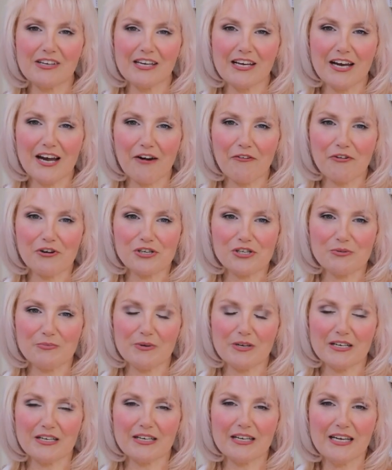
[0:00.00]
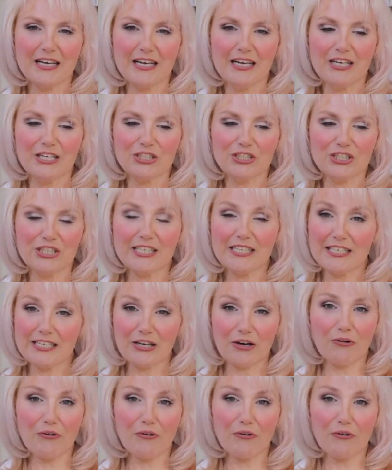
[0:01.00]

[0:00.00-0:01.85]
encouragement. She did